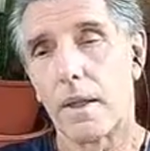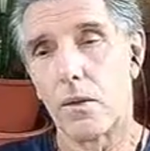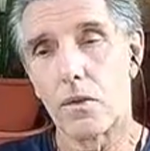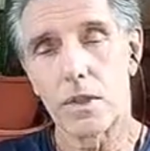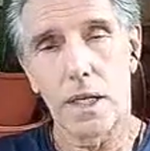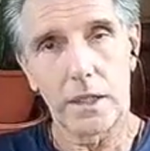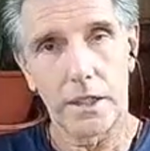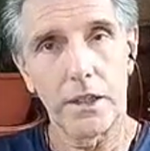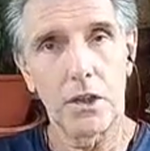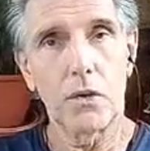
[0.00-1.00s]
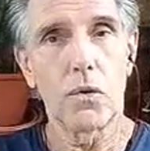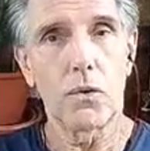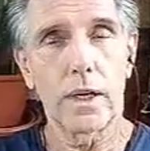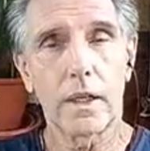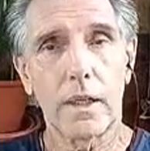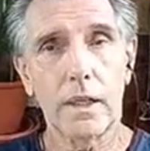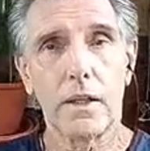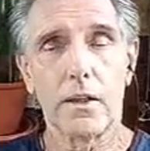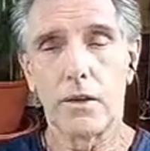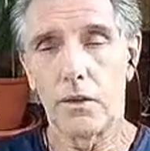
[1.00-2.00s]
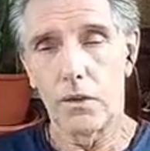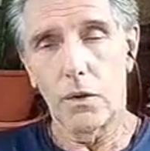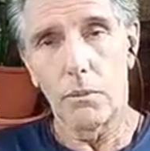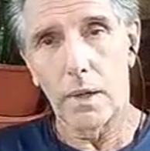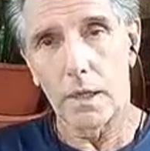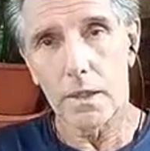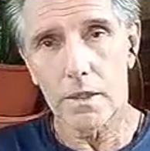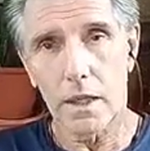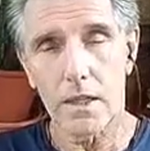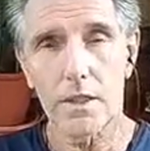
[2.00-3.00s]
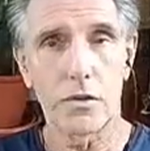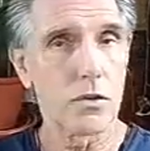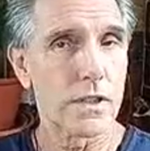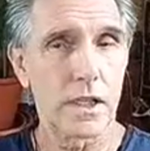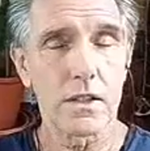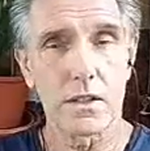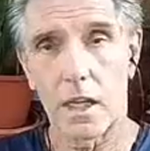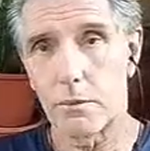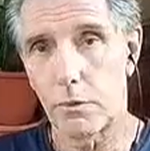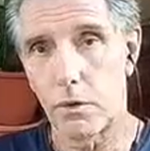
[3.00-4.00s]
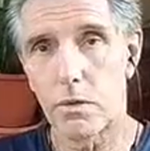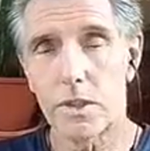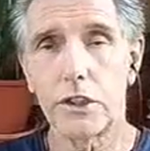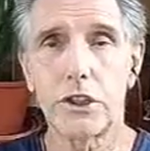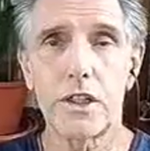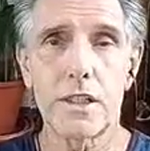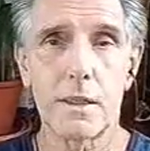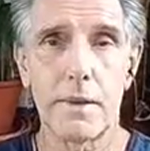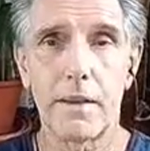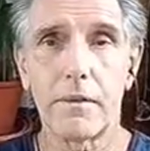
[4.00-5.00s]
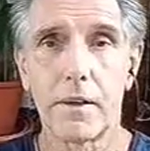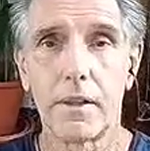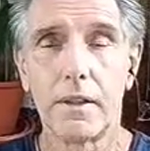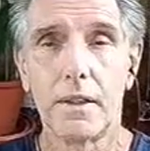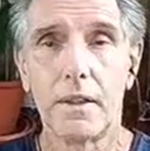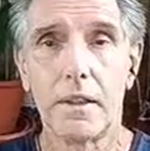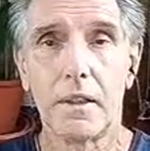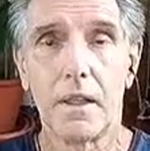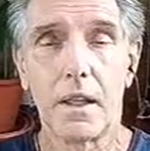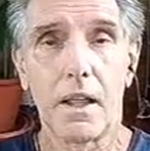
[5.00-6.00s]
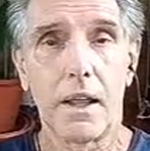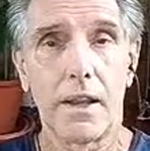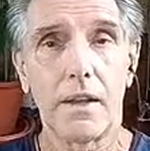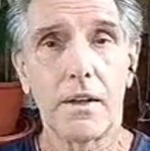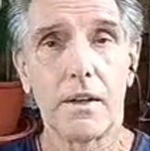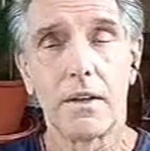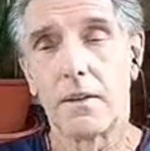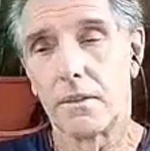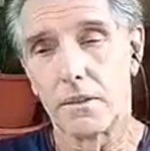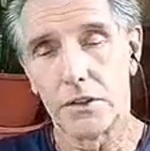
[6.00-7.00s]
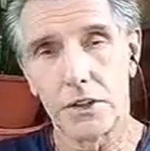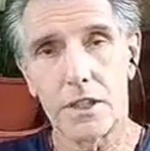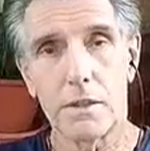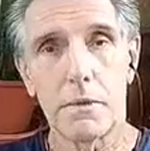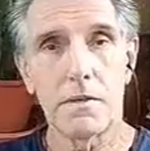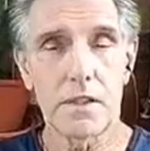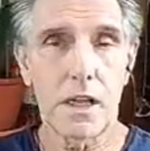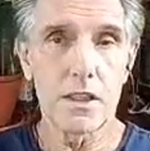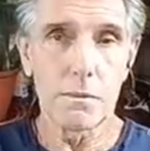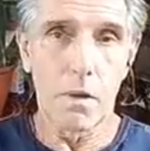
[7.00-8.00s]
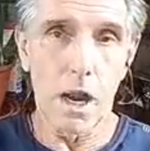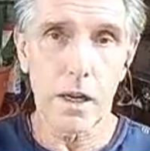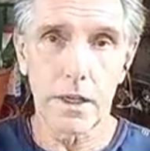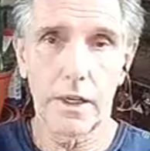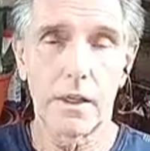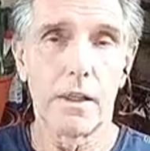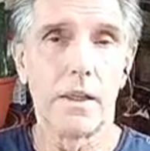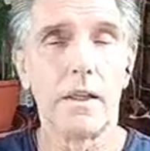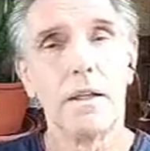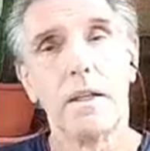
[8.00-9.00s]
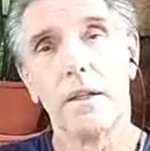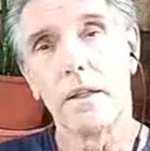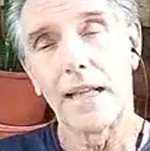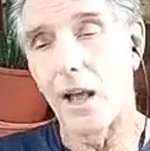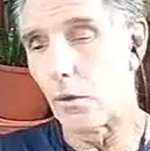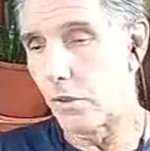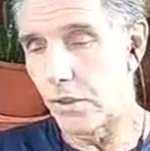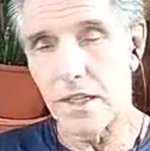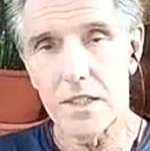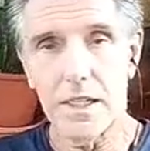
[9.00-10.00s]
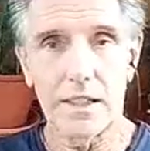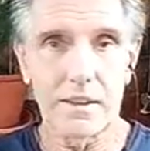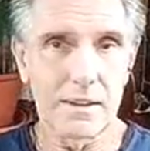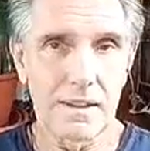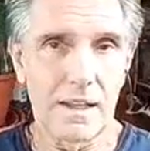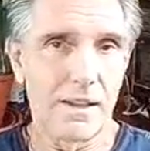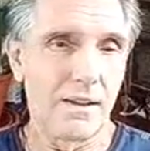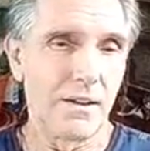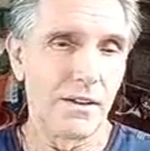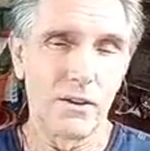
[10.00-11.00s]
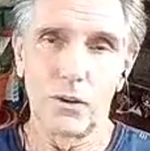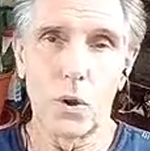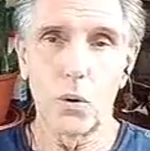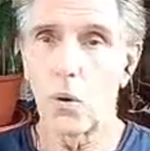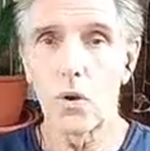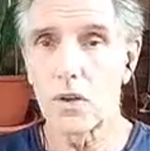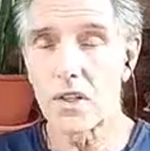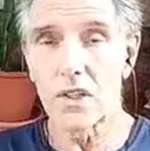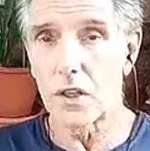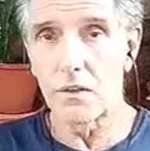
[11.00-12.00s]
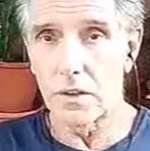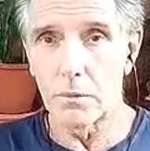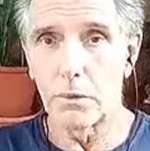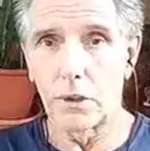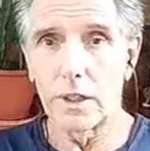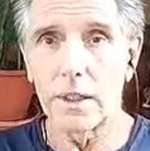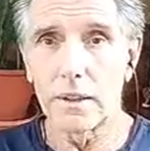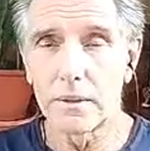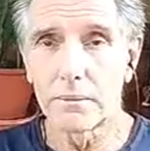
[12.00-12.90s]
and you start eating correctly, your body starts, your cells start producing GCMF, and GCMF starts marking now things that no longer serve the body,